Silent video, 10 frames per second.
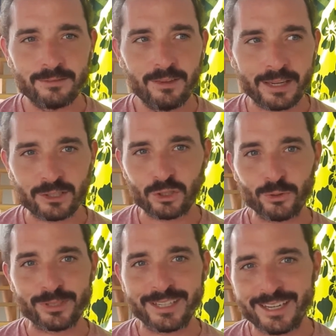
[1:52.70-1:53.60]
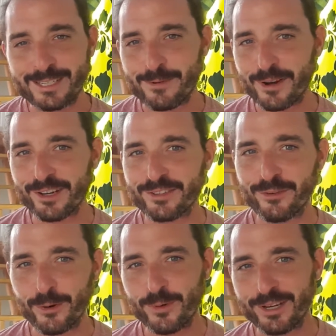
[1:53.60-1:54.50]
like a jolting experience
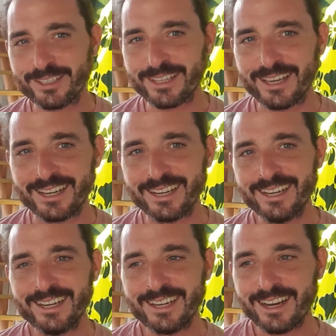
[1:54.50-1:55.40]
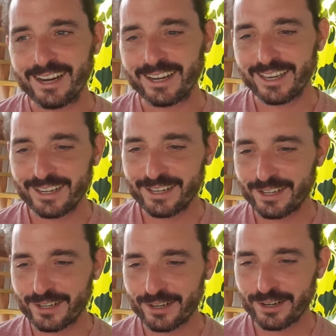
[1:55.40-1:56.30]
for me to like get
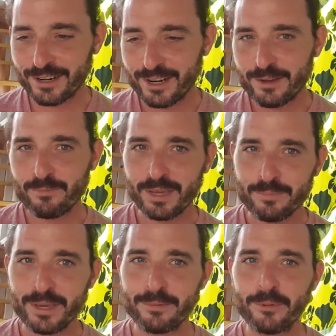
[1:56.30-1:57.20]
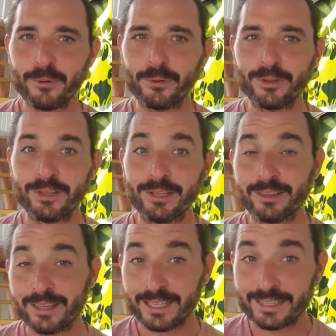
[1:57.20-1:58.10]
here, meet people, and then
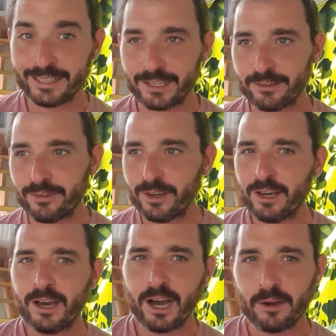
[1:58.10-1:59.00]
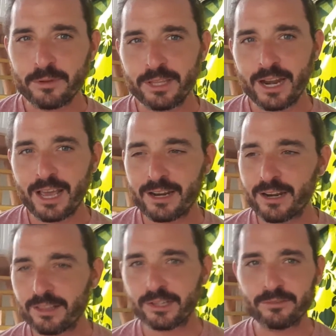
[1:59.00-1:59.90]
they leave. And then I had
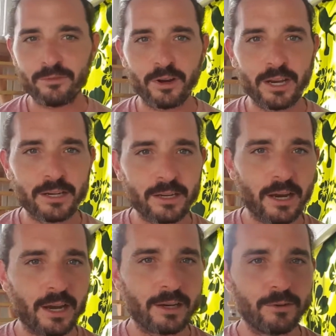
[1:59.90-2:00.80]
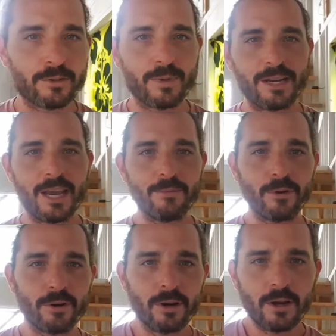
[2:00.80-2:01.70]
another good friend who was my neighbor,